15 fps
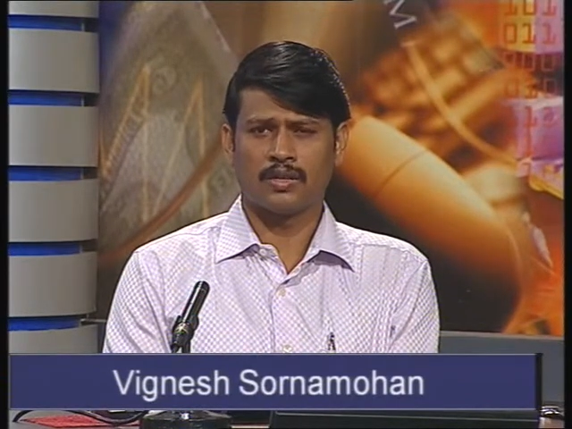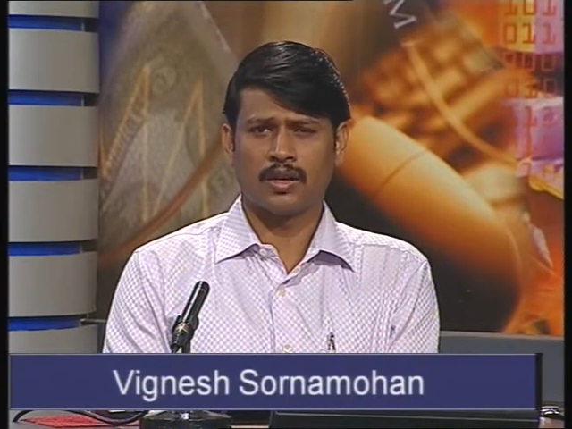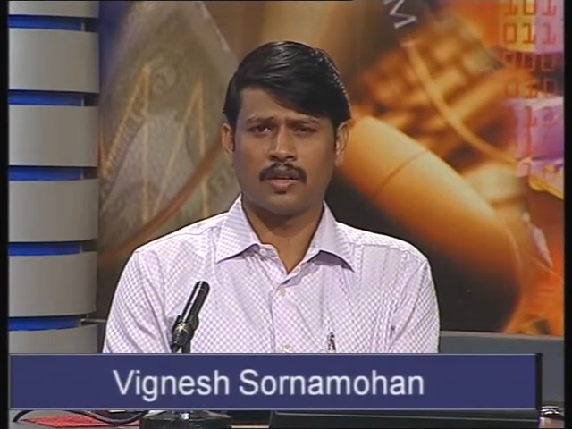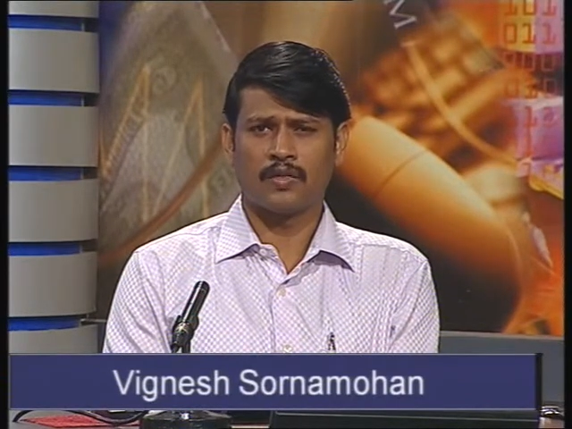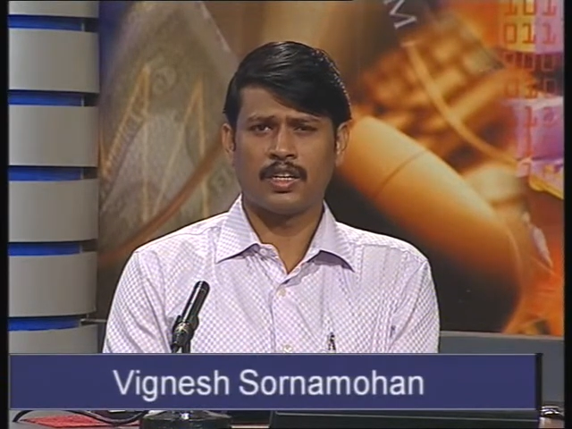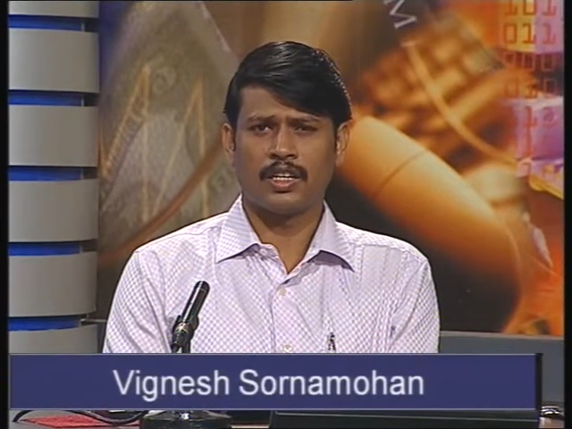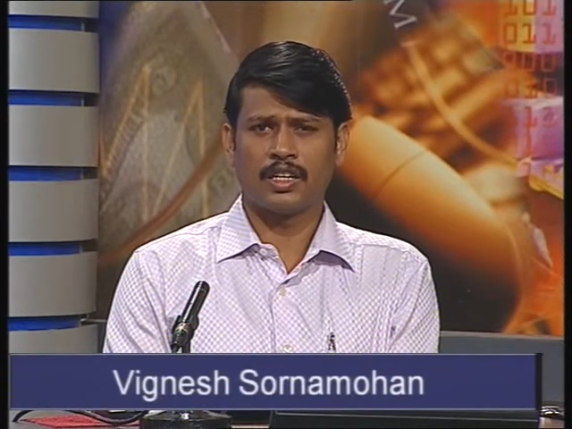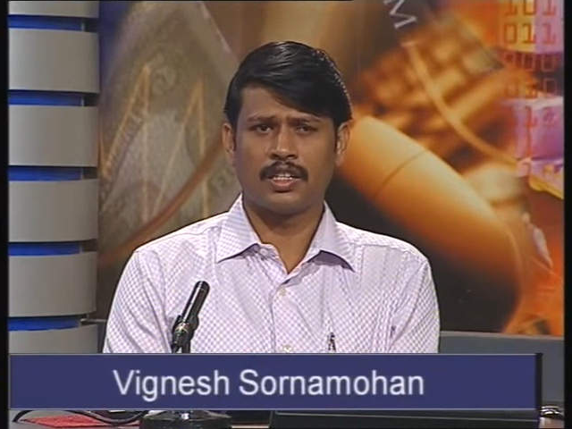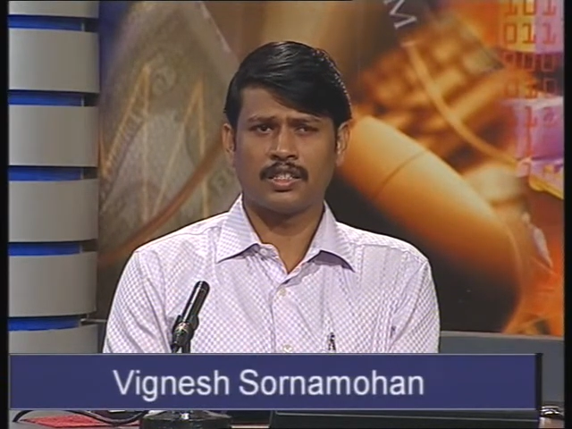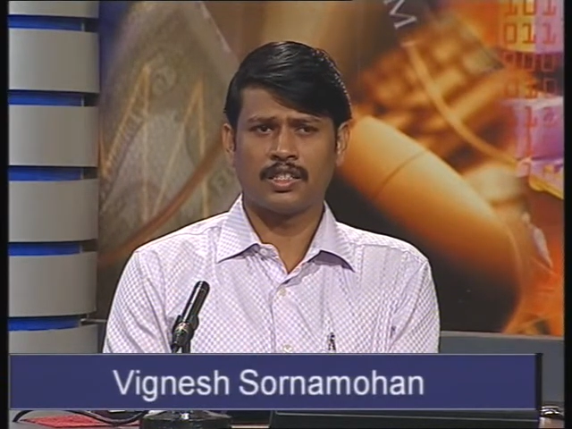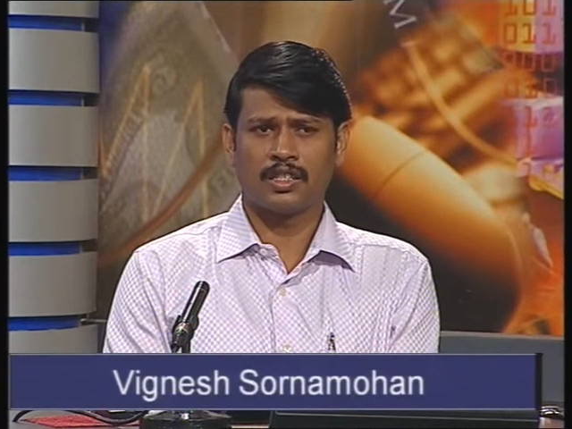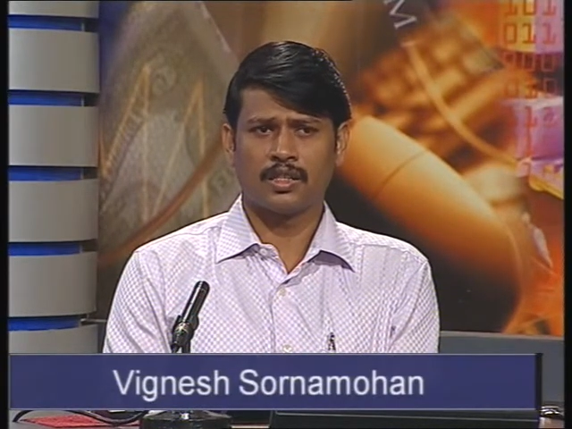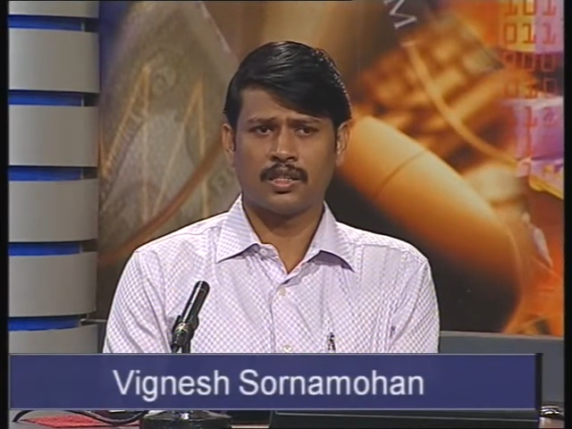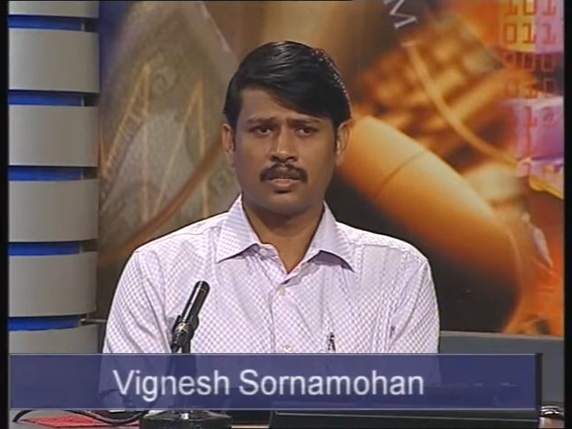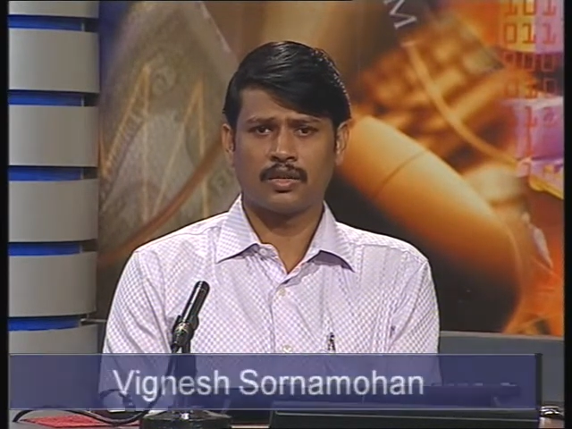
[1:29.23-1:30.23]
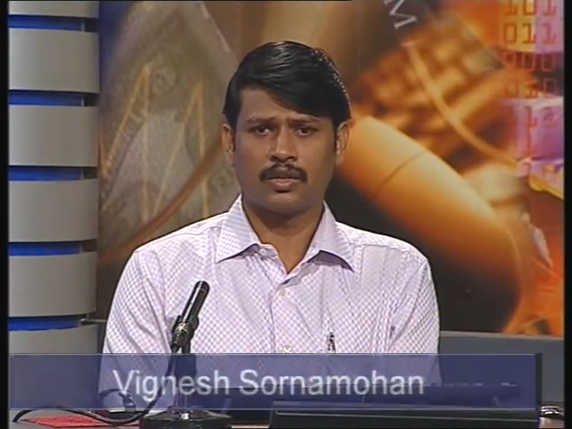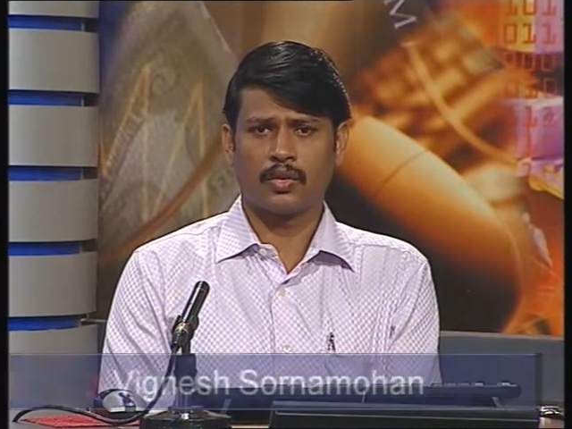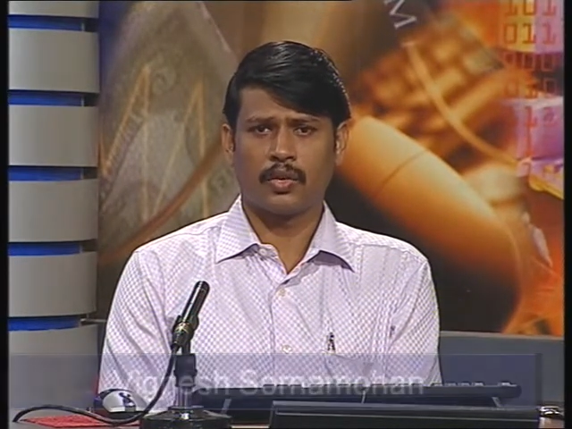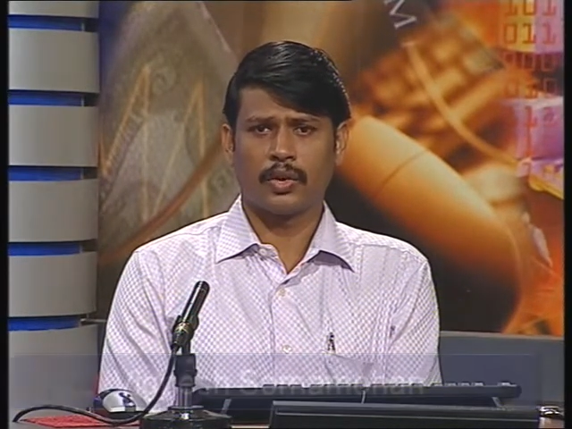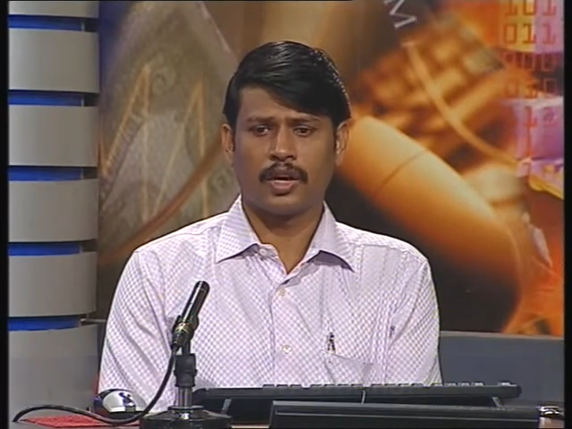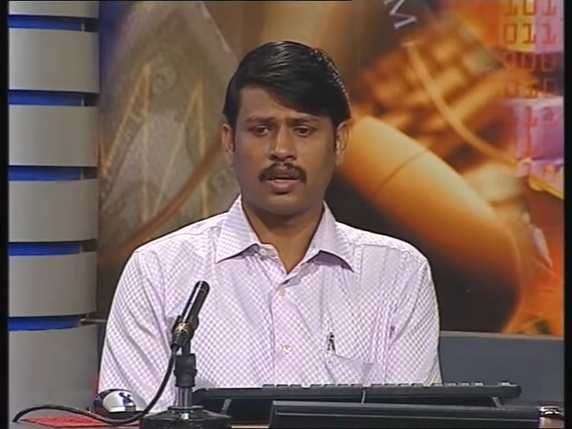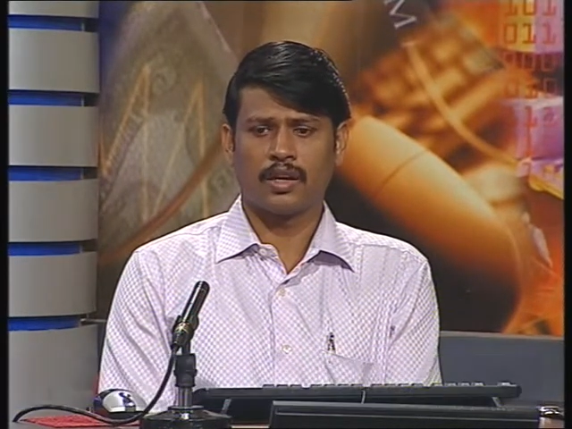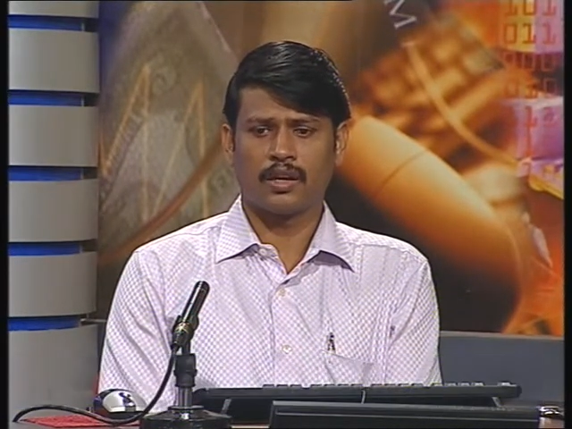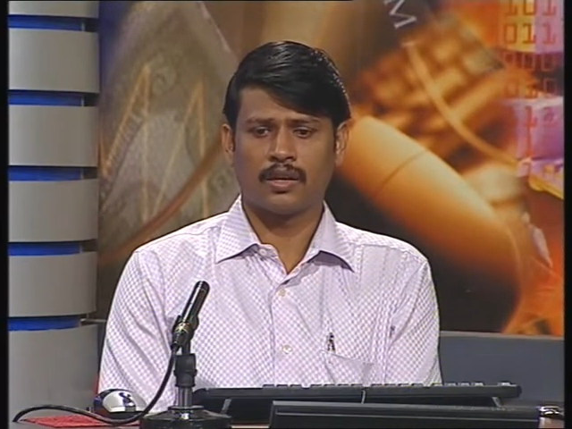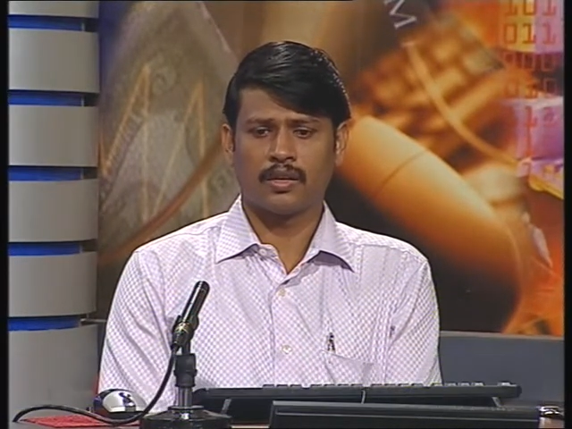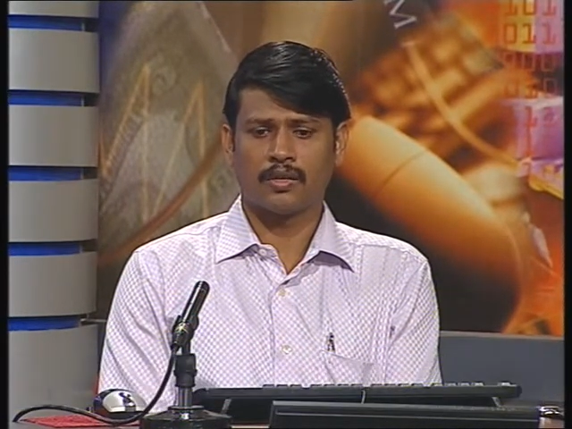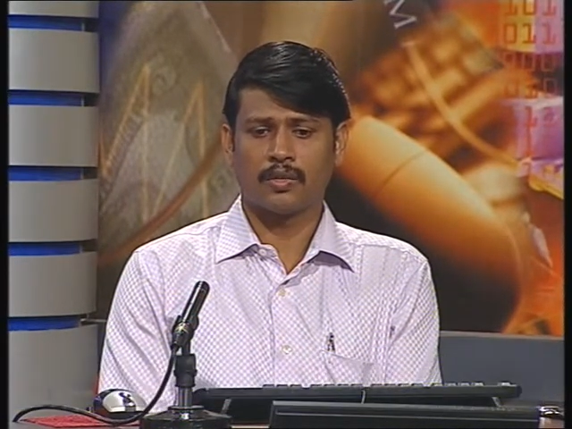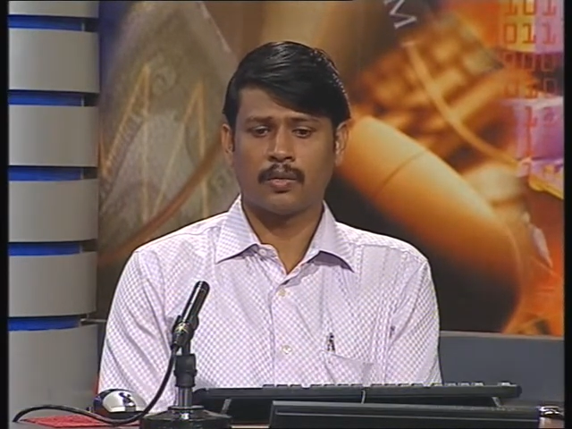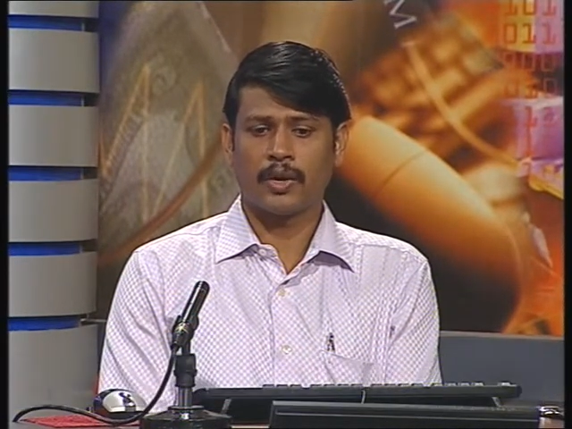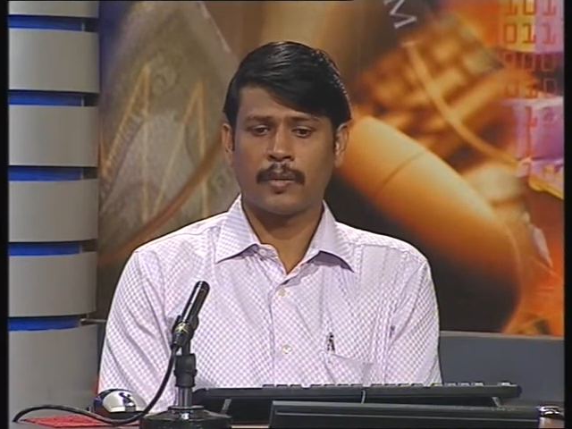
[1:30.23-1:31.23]
I will take just a quick
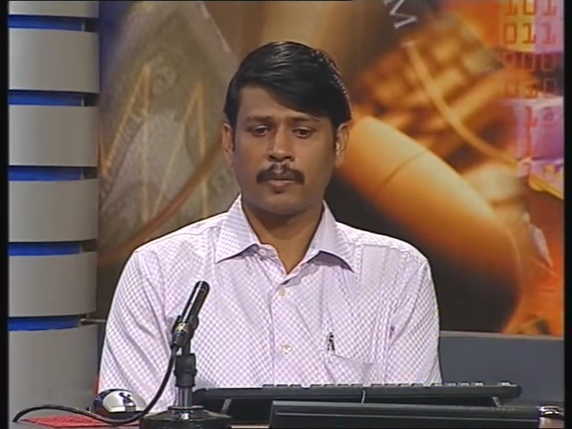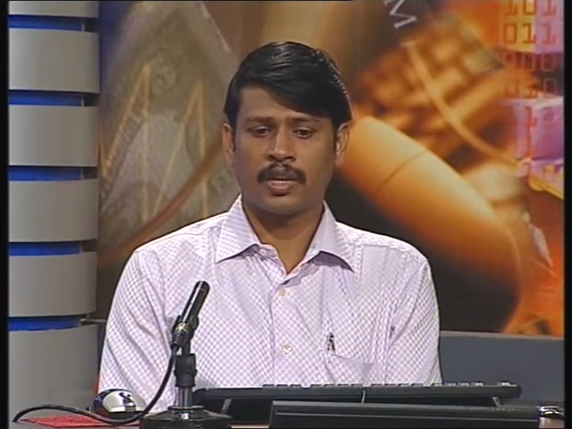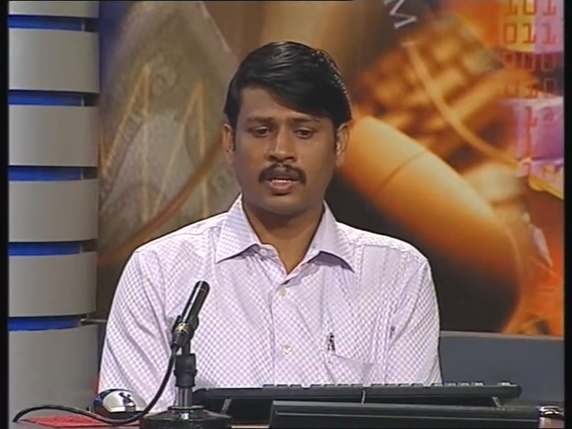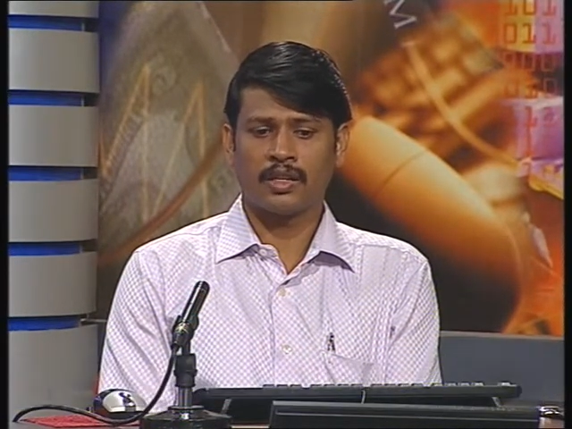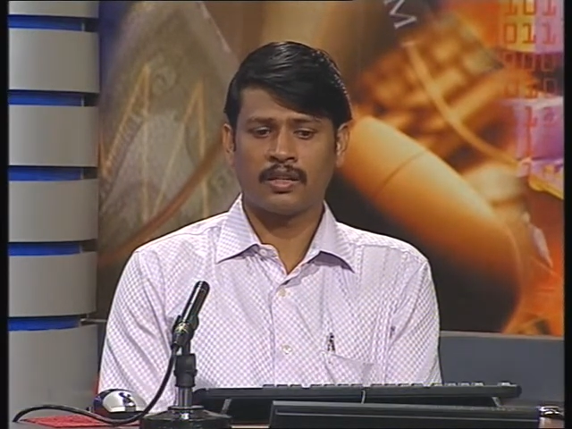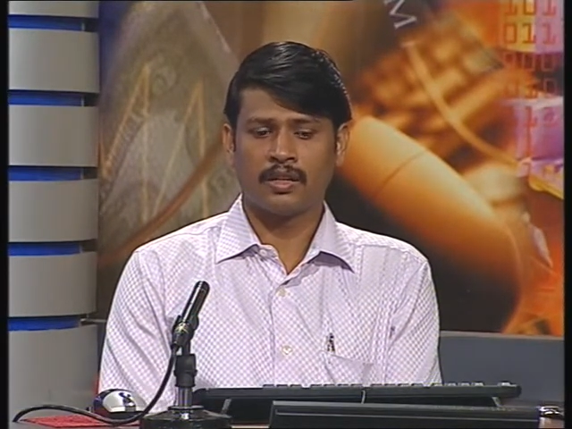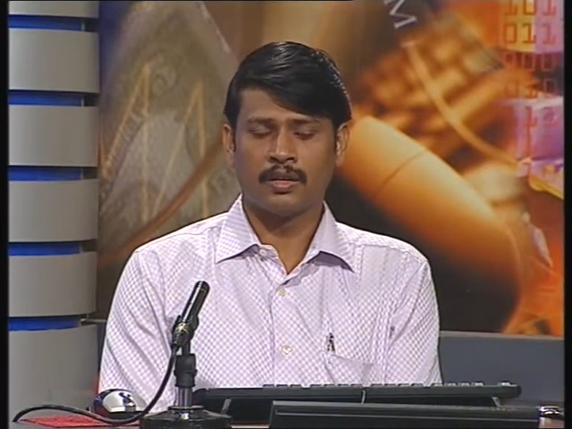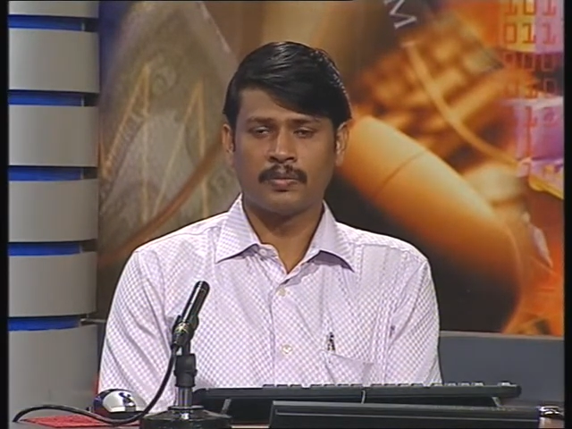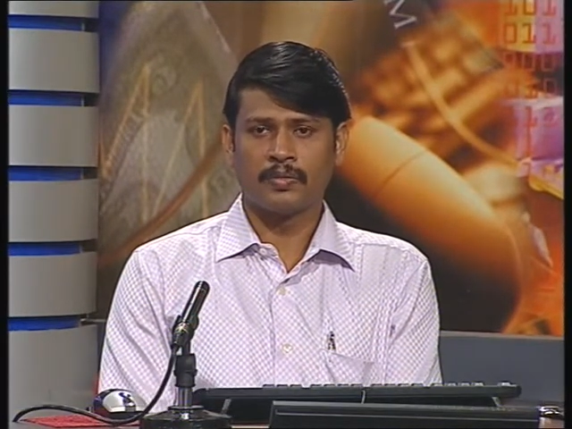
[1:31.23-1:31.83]
1 minute